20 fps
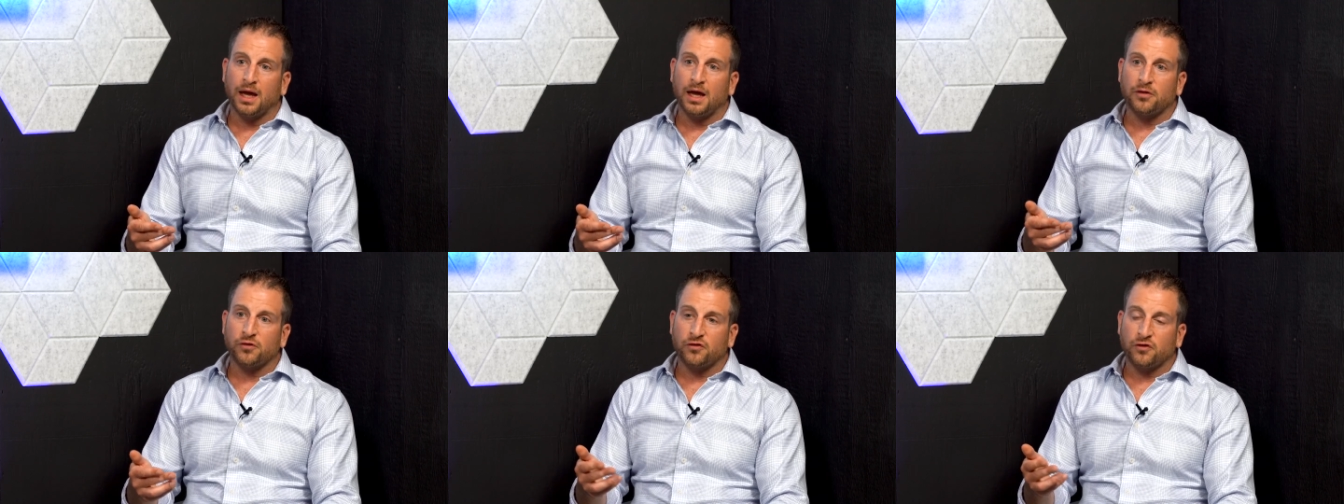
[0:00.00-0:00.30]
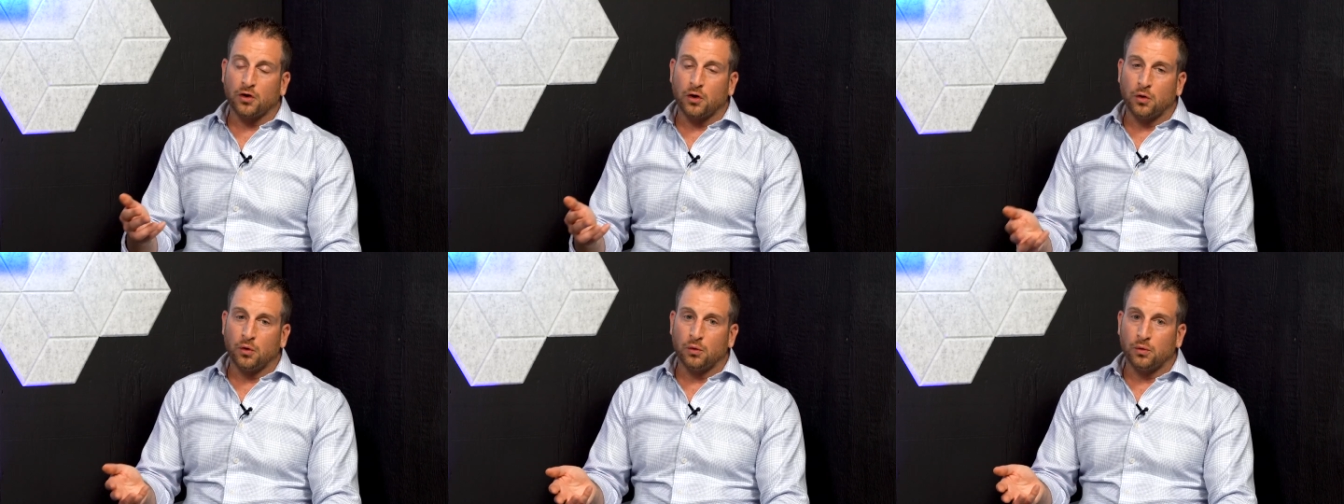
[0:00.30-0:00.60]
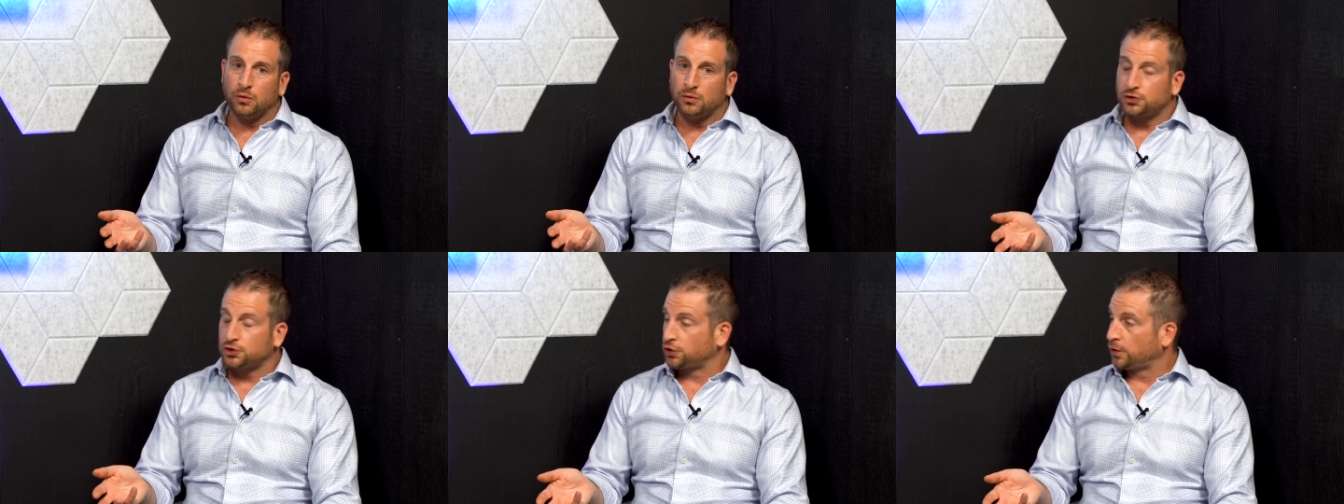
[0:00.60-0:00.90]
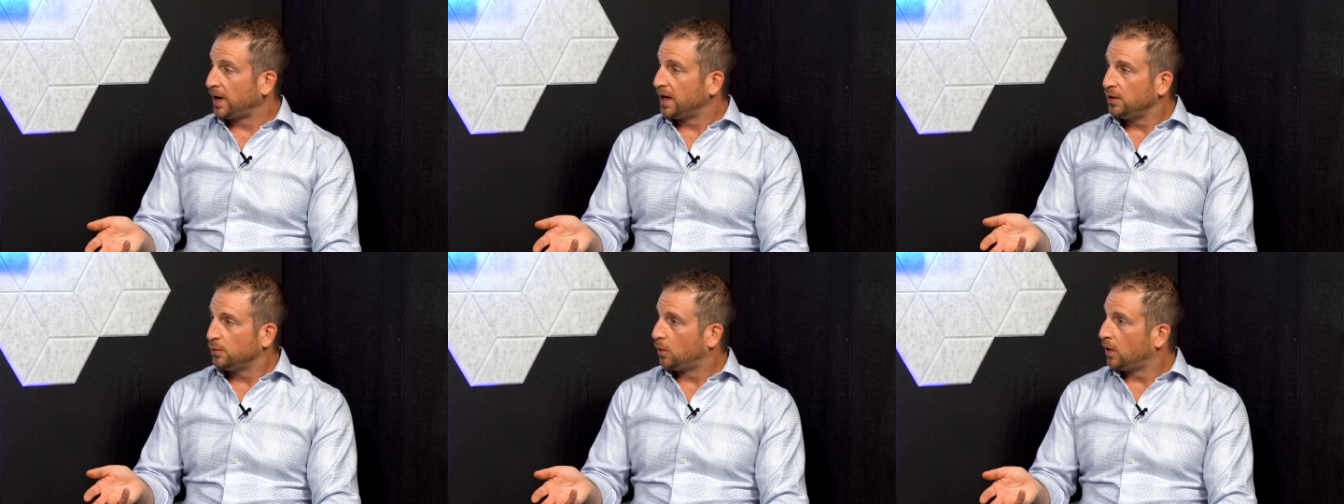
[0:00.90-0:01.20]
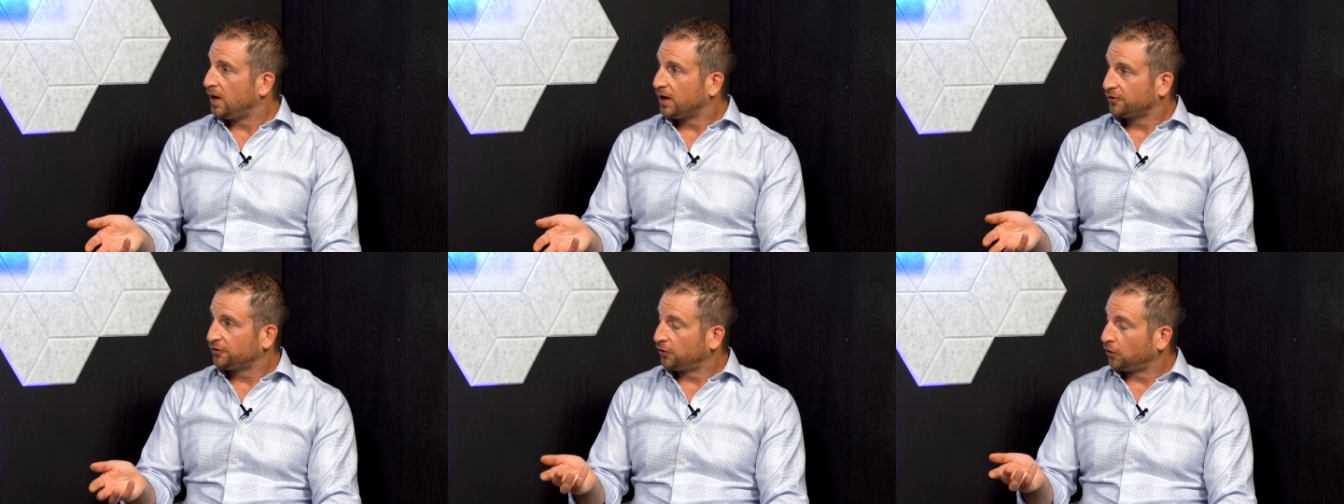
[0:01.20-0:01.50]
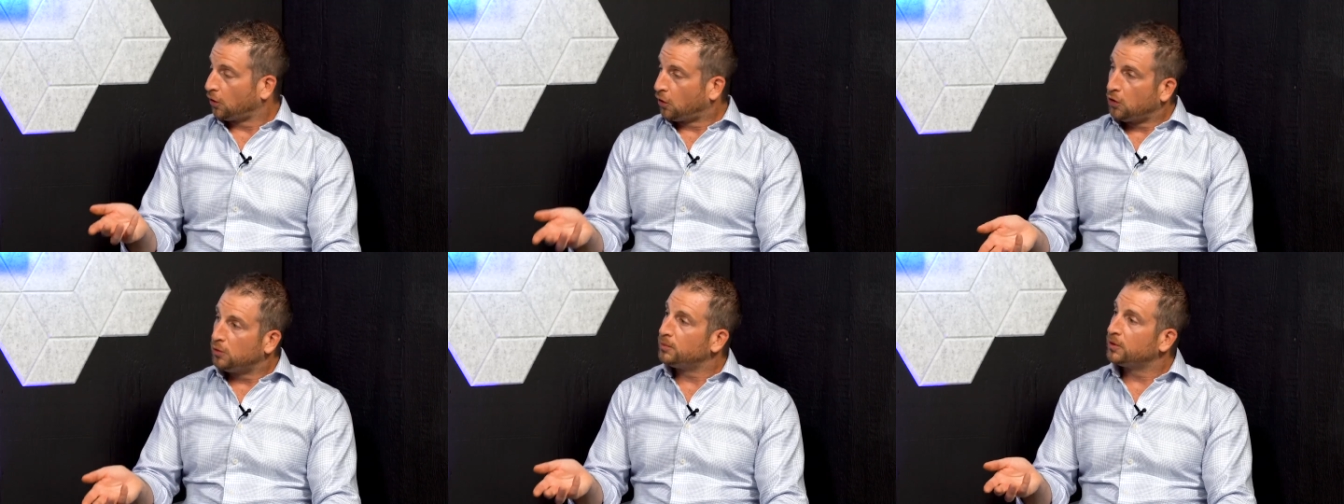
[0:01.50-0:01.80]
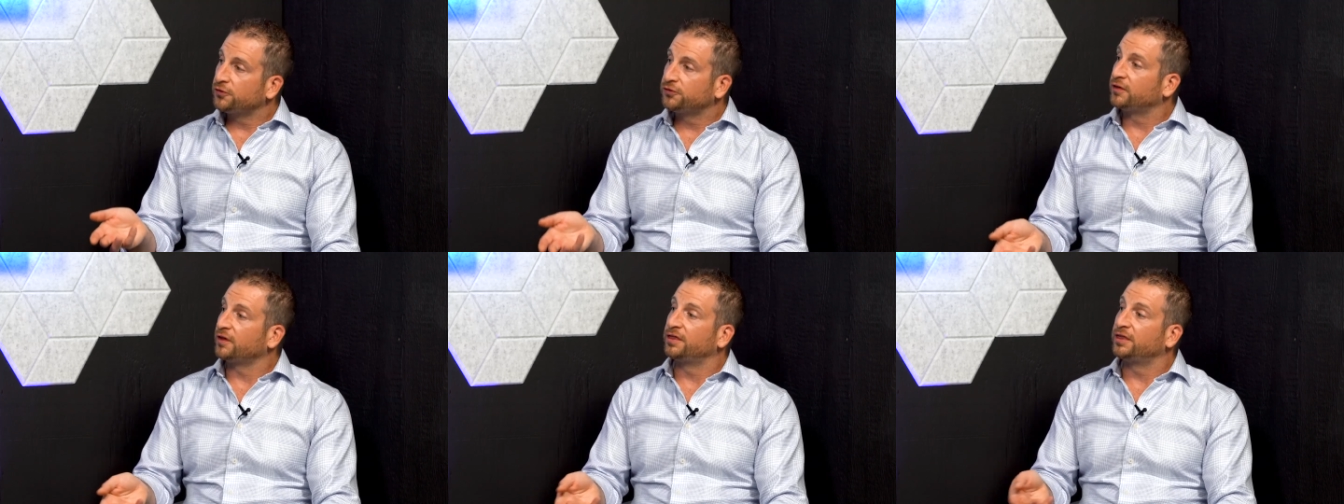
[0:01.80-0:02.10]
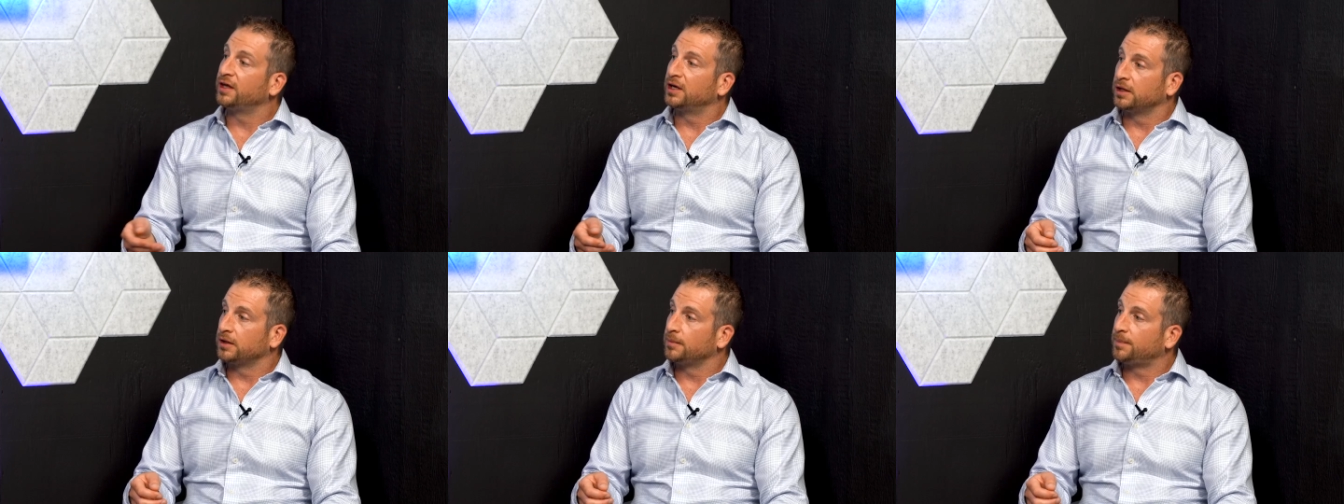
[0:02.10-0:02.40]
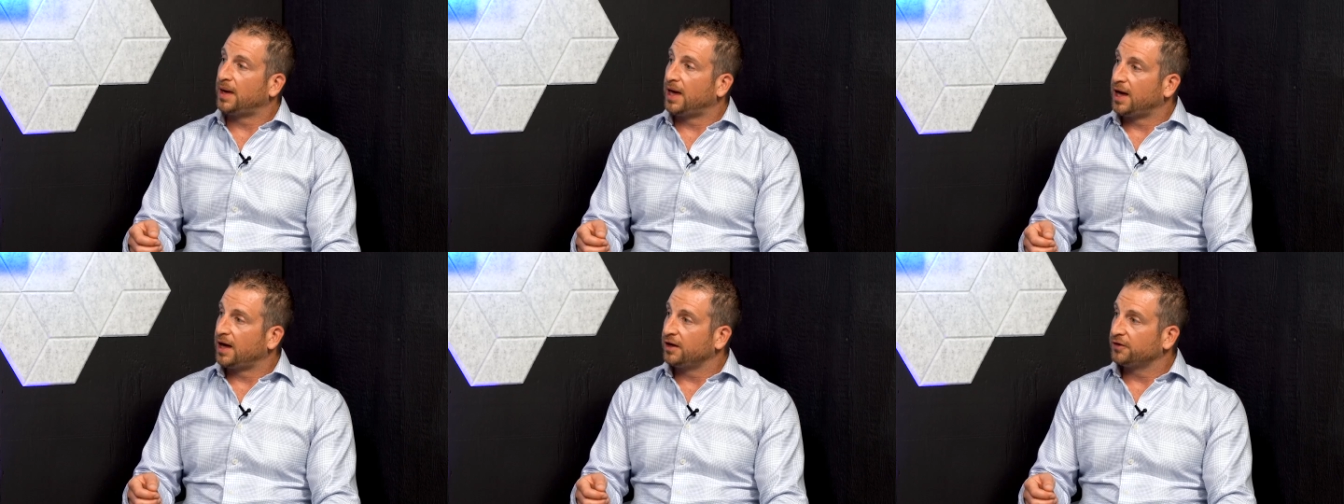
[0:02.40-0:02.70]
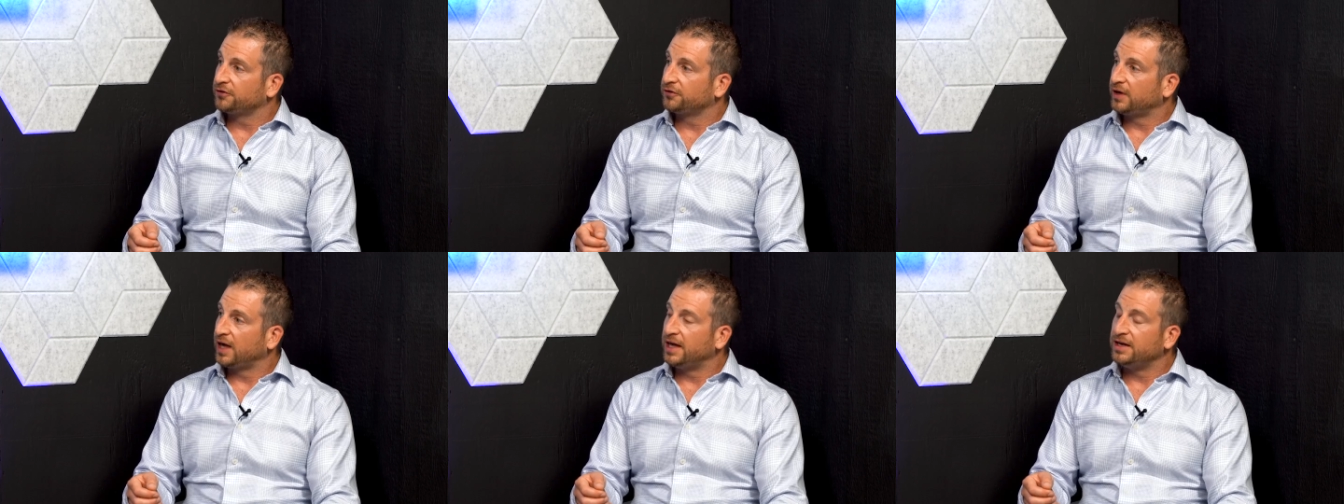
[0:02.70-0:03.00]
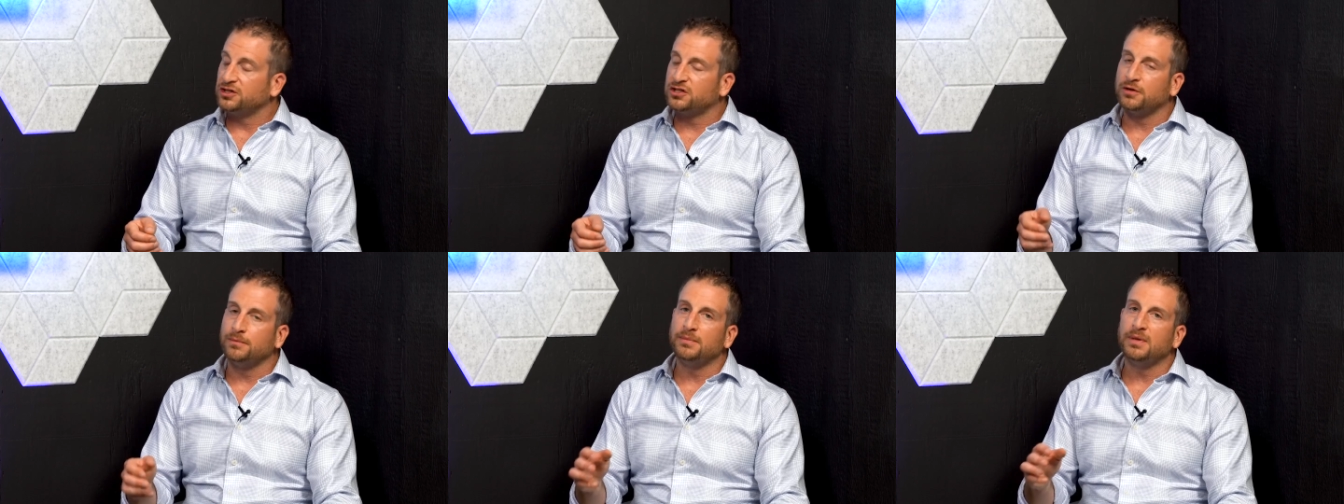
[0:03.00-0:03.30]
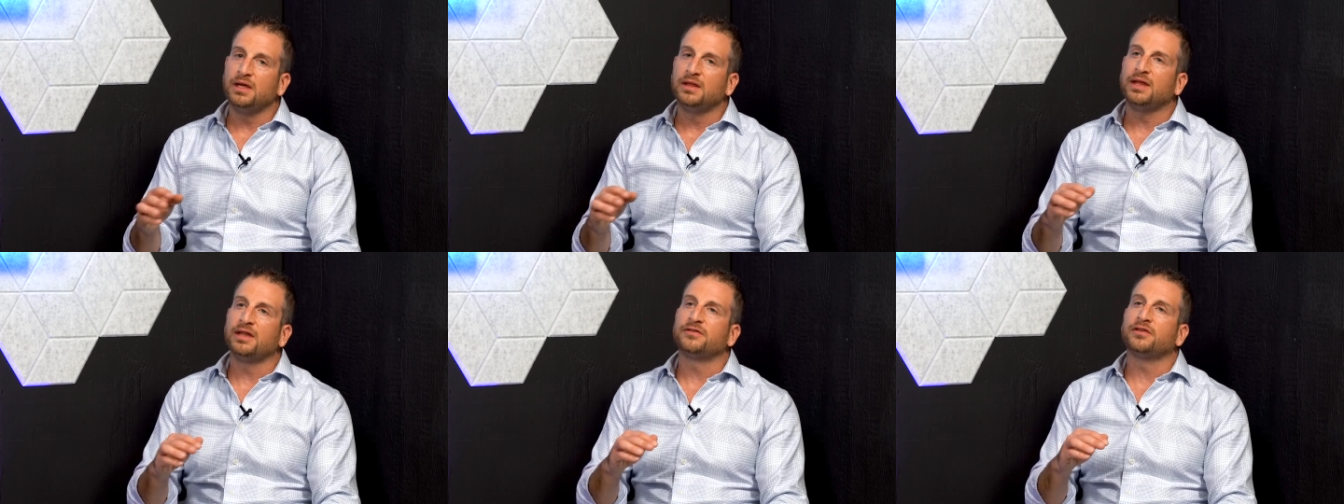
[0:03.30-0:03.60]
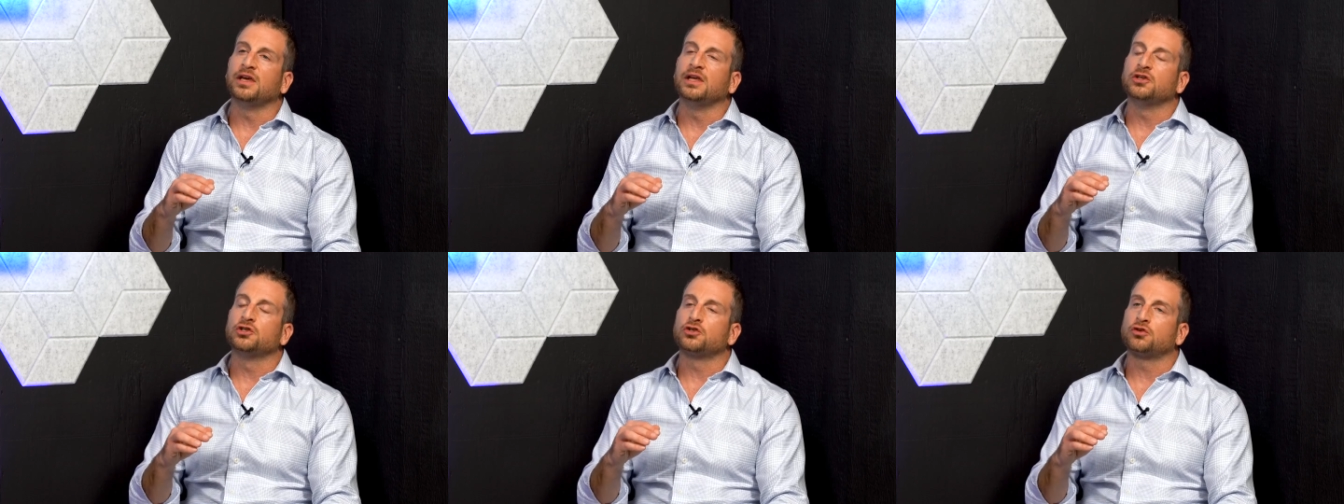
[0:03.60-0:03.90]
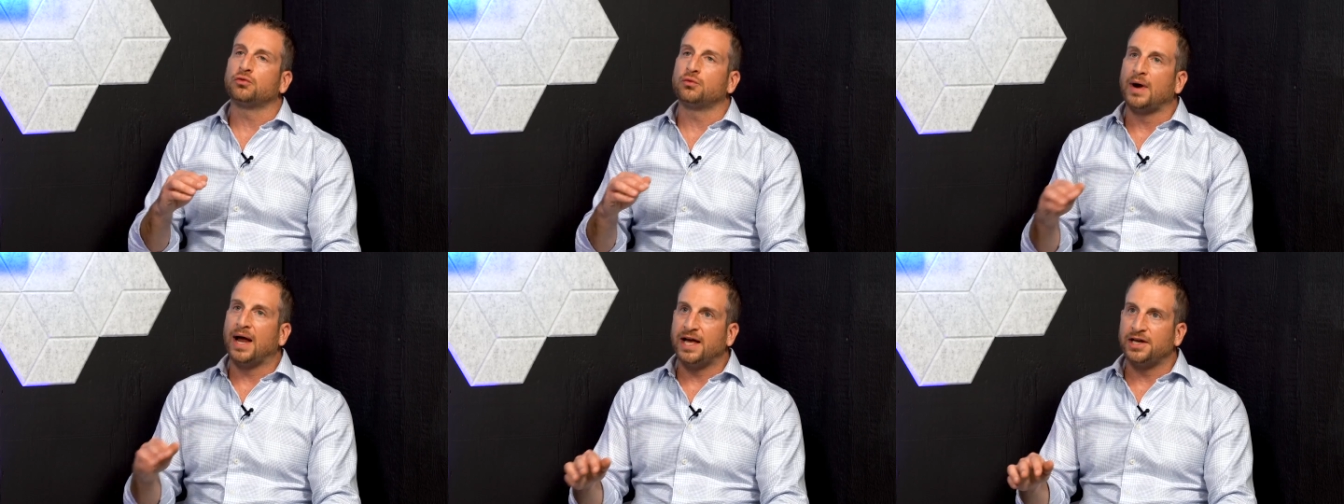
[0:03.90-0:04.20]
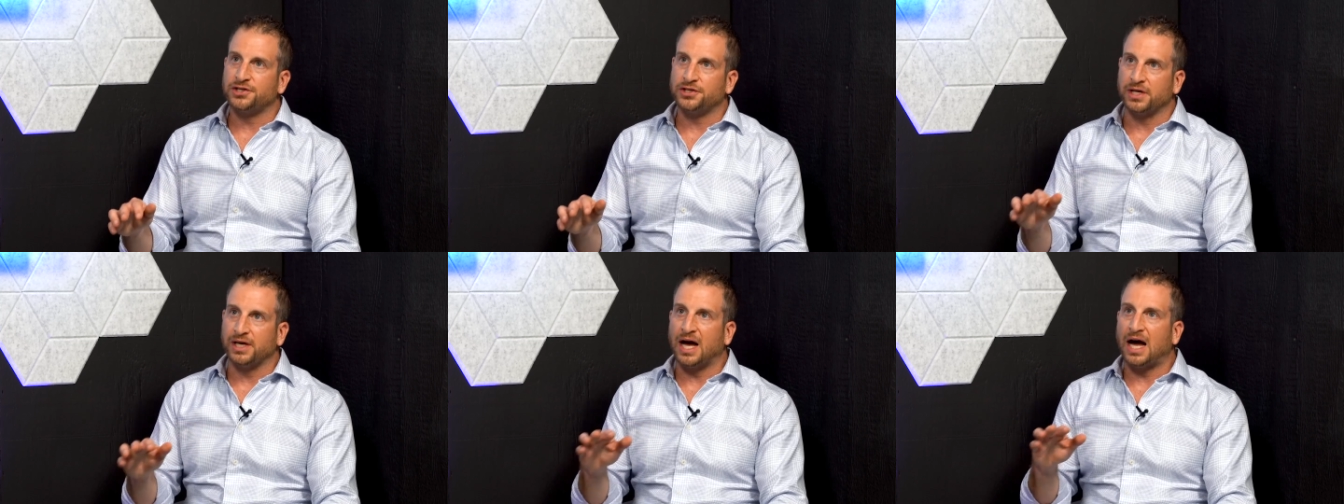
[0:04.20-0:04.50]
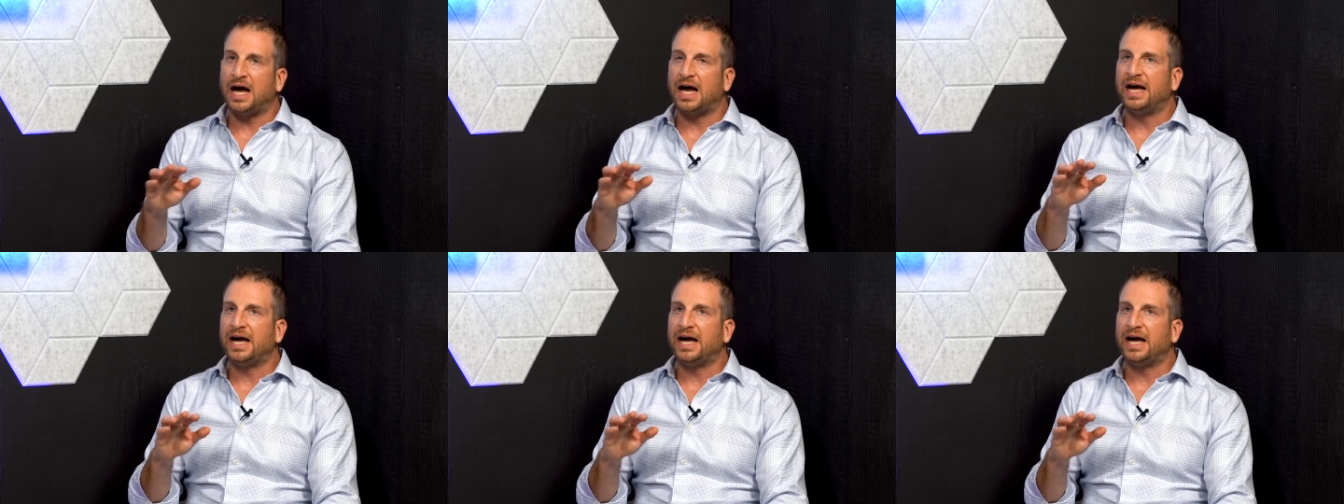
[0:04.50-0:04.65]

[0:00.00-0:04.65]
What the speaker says: And so trade walks are almost a thing of the past. Mm-hmm. And to me, that's a tragedy.